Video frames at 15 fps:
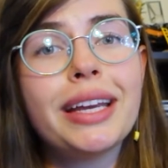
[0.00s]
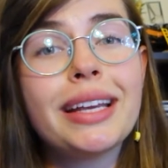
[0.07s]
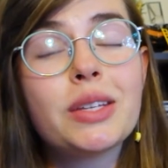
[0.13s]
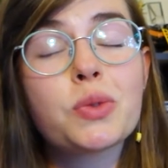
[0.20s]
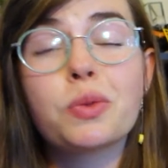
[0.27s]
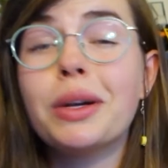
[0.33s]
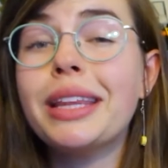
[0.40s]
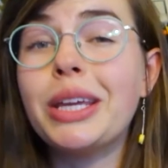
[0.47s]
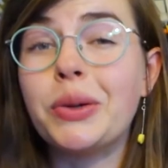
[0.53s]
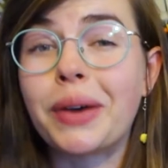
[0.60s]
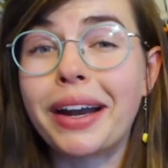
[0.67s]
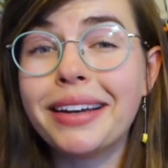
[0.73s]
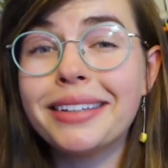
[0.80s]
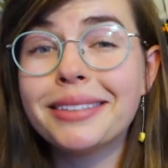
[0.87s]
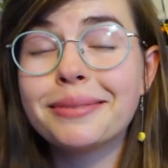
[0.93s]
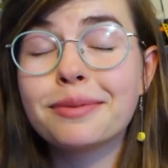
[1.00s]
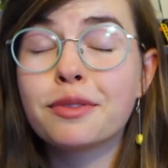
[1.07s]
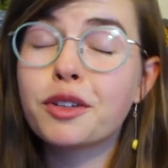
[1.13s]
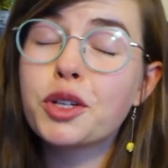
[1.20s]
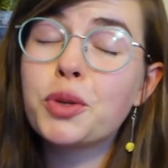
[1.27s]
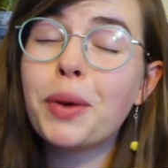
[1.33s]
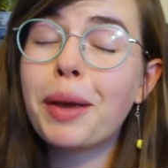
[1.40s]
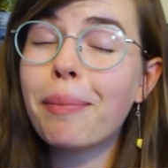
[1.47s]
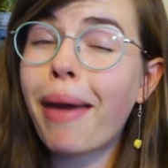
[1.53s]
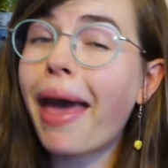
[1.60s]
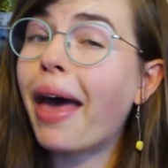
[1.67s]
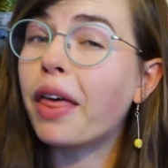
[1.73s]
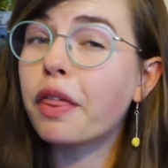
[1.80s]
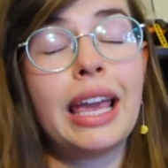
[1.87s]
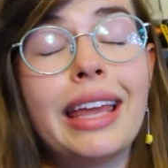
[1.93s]
is really great for doing
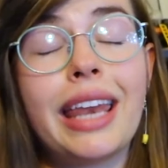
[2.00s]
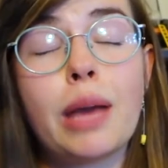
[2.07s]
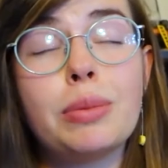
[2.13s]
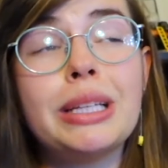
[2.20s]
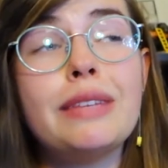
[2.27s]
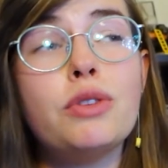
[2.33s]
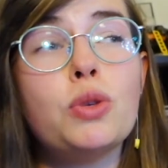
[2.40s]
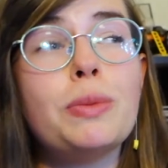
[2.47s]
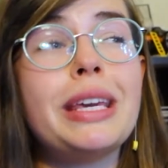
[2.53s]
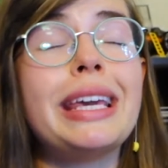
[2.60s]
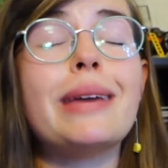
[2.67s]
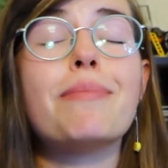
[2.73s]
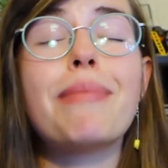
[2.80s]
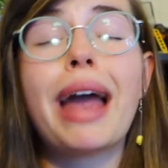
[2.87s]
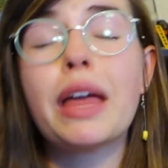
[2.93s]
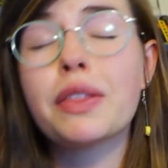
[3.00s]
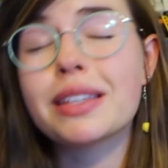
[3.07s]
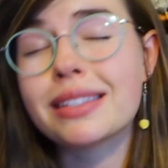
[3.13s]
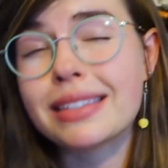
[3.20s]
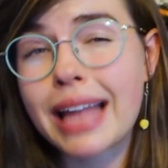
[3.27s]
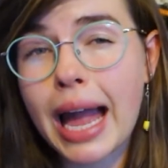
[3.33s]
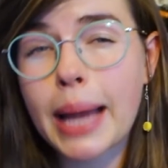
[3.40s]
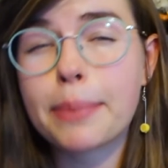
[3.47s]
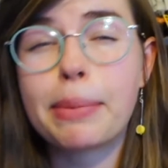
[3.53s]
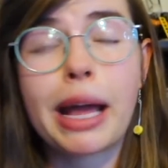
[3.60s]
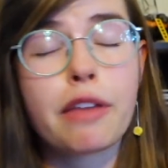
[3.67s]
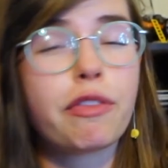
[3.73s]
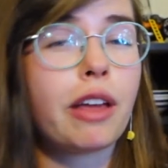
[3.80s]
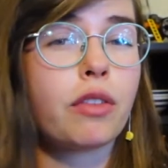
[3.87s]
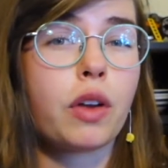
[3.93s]
math. Now believe you me, math is not
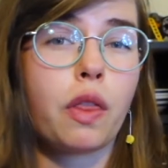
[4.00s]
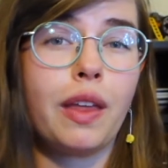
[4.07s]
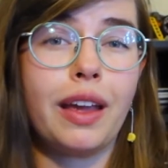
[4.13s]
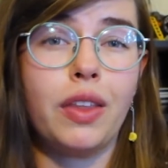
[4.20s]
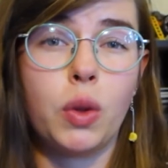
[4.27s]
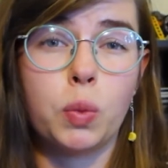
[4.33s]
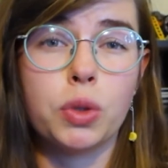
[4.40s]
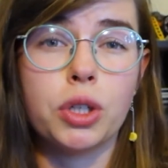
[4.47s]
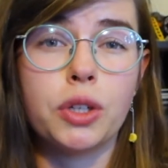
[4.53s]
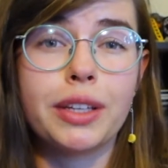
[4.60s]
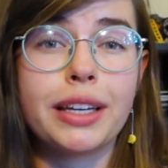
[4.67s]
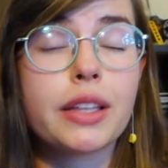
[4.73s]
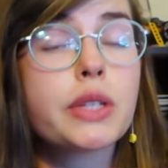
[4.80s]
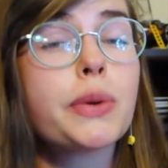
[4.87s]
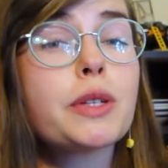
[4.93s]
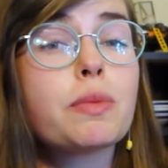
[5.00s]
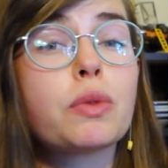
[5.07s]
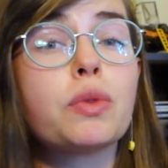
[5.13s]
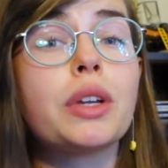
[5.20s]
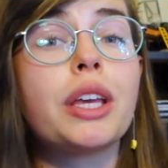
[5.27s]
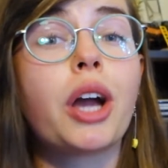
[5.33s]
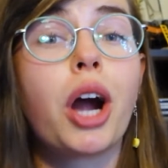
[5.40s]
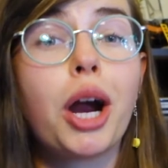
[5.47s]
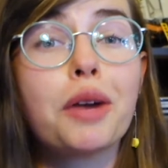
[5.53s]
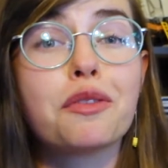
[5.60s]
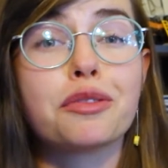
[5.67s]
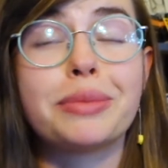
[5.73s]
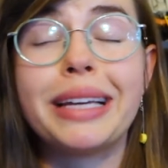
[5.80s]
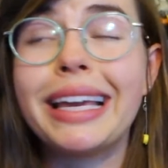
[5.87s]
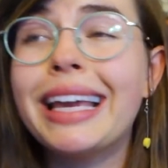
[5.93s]
my favorite thing in the world, and it's always been really hard
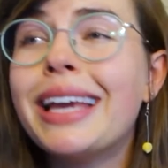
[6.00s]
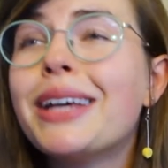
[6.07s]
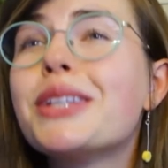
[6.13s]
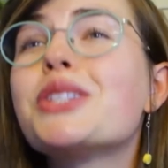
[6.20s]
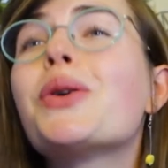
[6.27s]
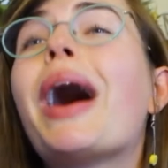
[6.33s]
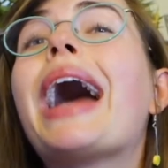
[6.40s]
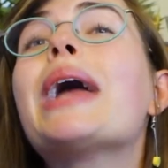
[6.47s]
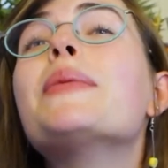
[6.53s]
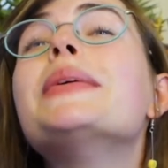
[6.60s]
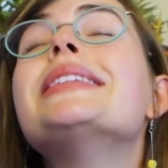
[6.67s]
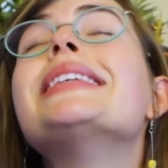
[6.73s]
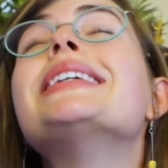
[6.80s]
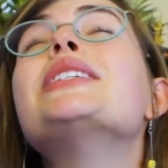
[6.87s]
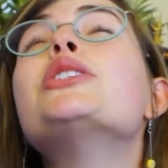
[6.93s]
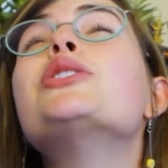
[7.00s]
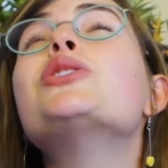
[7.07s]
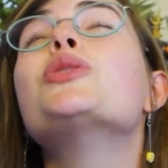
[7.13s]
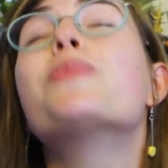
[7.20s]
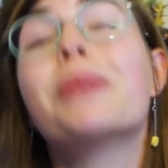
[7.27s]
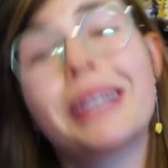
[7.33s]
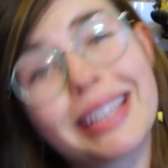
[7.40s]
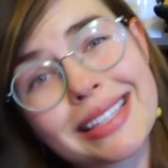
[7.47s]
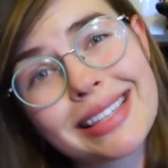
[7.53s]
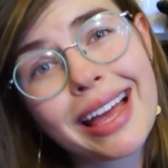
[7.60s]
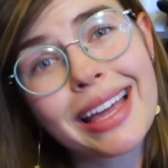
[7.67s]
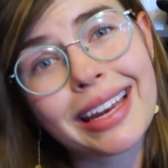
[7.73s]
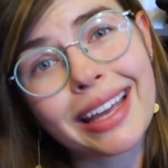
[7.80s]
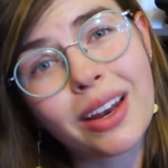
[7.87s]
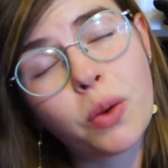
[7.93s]
for me. So I was super
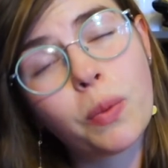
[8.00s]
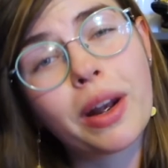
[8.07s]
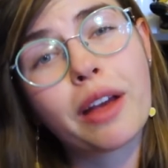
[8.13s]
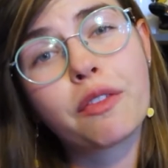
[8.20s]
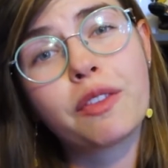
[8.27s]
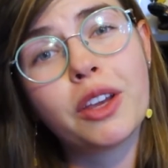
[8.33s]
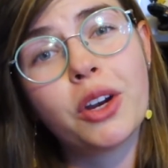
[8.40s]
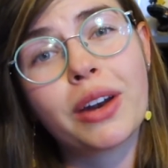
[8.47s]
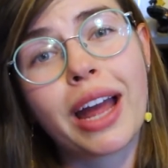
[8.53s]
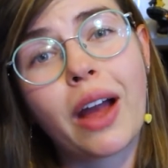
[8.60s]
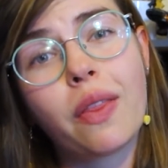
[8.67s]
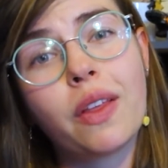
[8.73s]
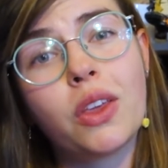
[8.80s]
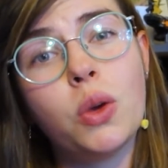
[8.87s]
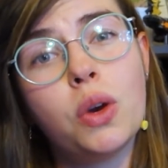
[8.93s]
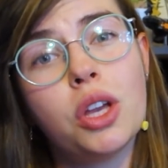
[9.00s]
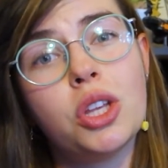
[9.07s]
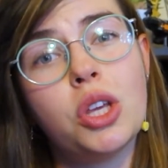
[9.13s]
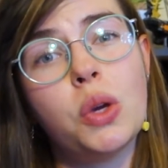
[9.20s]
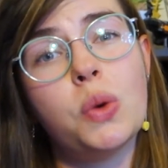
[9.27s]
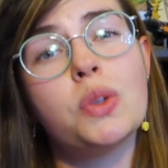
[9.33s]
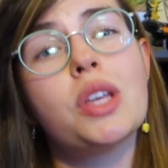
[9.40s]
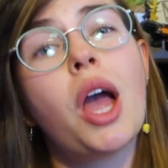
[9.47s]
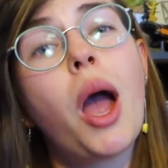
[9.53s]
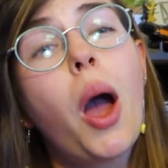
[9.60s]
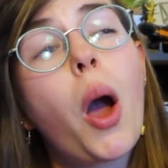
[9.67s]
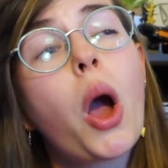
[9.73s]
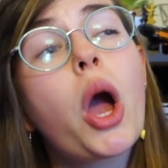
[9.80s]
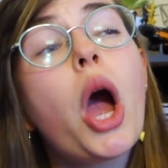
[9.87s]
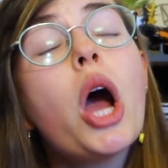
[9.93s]
excited when I figured out that you could use
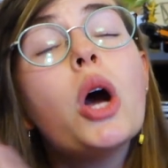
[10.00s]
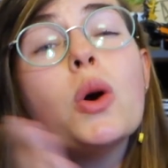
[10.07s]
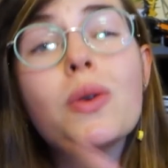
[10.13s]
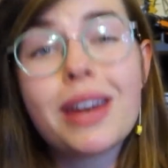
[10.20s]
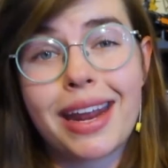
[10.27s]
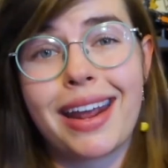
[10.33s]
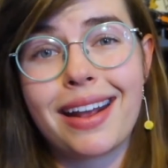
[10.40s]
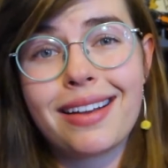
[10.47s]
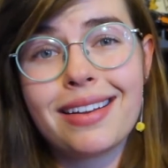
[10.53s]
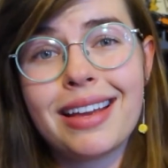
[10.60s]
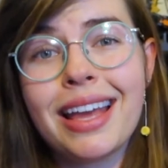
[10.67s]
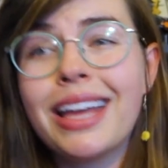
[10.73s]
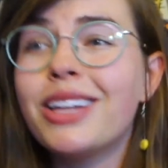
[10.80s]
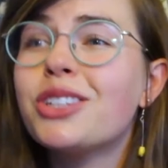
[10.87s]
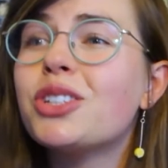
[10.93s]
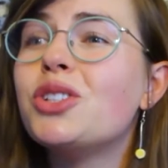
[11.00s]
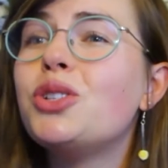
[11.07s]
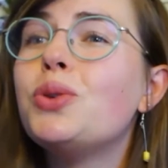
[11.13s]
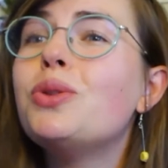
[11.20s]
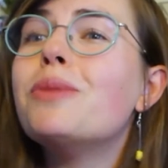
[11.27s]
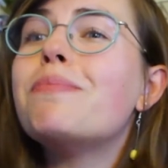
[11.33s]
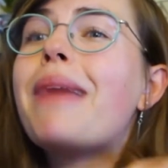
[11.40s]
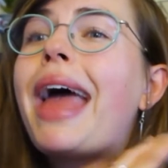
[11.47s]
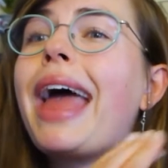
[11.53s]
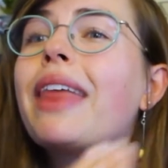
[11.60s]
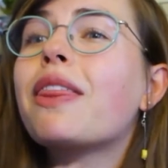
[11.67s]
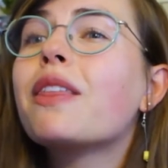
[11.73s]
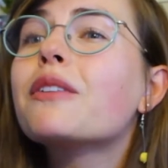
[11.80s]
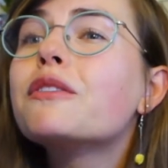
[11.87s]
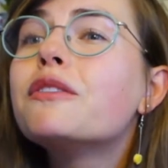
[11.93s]
coding to do the
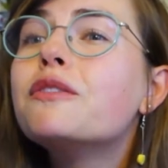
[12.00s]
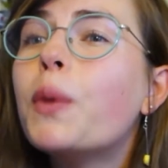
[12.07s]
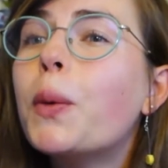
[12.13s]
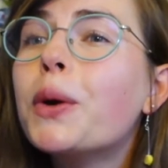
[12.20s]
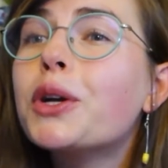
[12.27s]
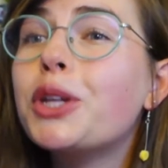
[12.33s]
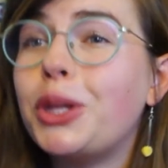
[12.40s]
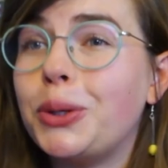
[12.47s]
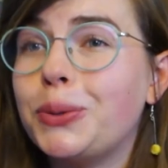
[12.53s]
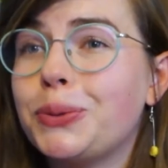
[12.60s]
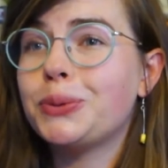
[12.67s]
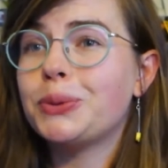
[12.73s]
math for you.